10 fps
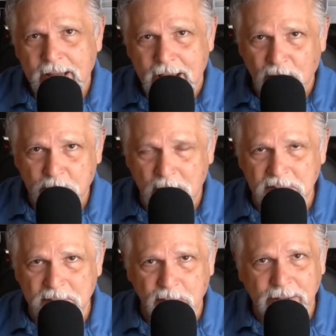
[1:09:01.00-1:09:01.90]
I'll
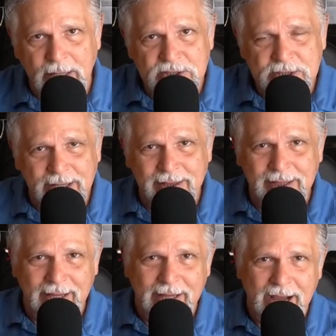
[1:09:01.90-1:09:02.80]
probably be releasing
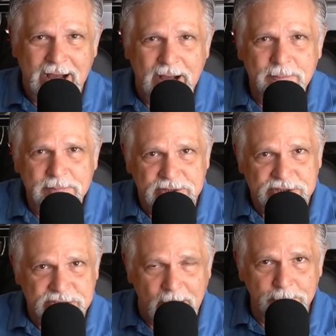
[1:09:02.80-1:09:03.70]
the uh, the
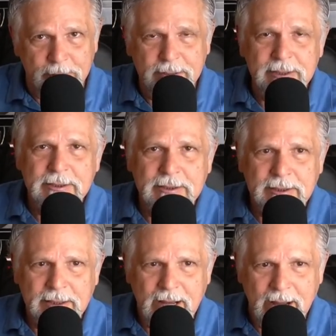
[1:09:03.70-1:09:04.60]
sump
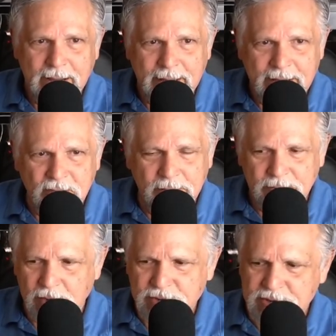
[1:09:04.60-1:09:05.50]
in
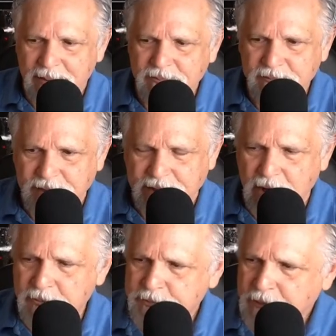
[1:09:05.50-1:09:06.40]
you know the sump
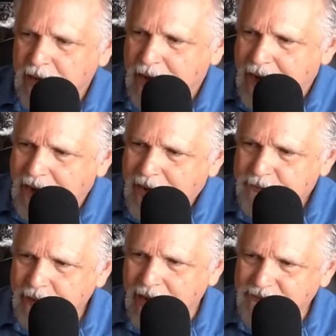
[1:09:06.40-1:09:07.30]
video.
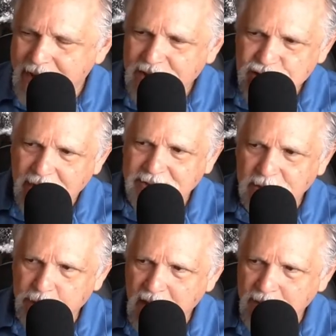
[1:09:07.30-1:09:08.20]
I've got to check
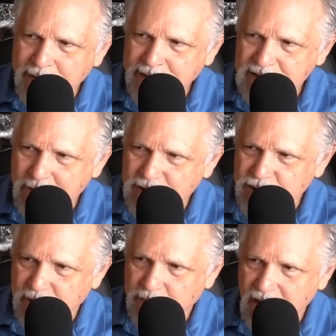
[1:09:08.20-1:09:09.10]
the plumbing to make
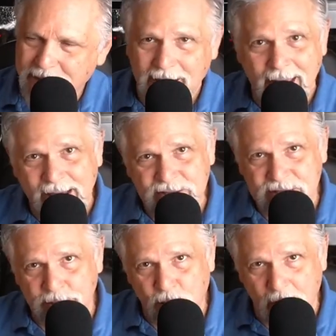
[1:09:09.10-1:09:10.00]
sure the plumbing
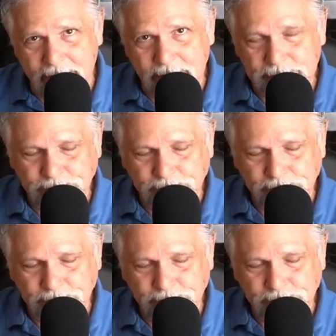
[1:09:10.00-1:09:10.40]
lines up right